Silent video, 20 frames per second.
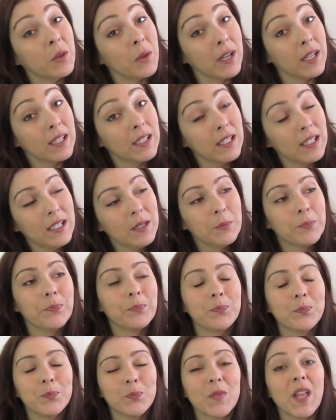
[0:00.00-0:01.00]
correctly
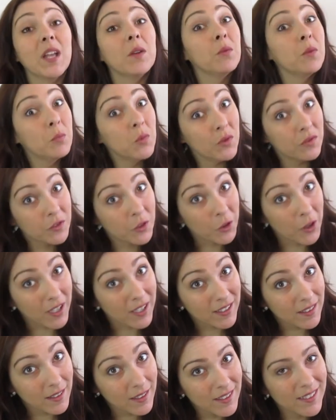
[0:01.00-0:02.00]
and removed
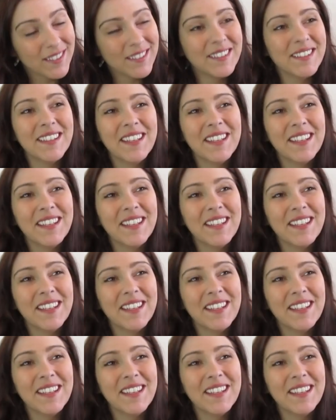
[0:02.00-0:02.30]
correctly.